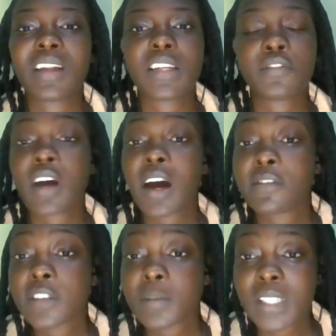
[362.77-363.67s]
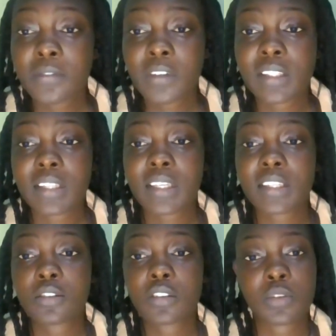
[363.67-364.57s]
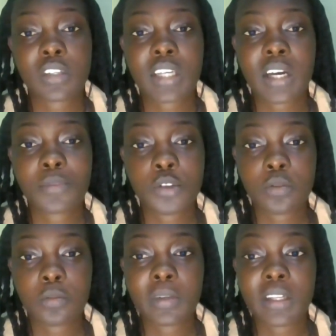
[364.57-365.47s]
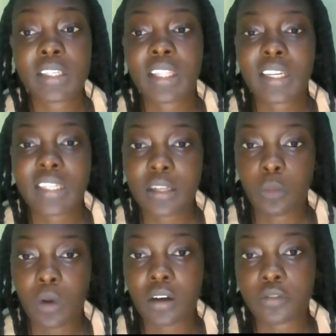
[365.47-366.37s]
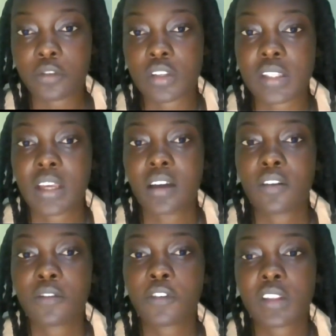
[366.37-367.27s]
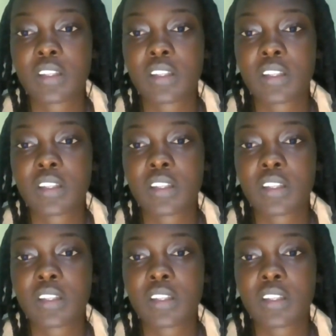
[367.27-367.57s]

and if you have specific success stories when it comes to building the ideal workforce for this,